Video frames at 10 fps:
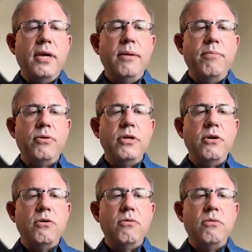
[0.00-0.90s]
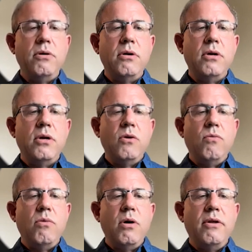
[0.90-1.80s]
in blue
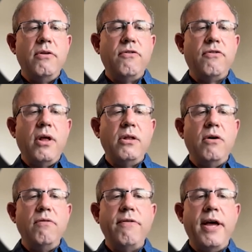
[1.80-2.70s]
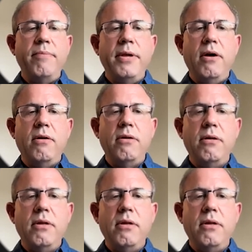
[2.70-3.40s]
was a low fat meal,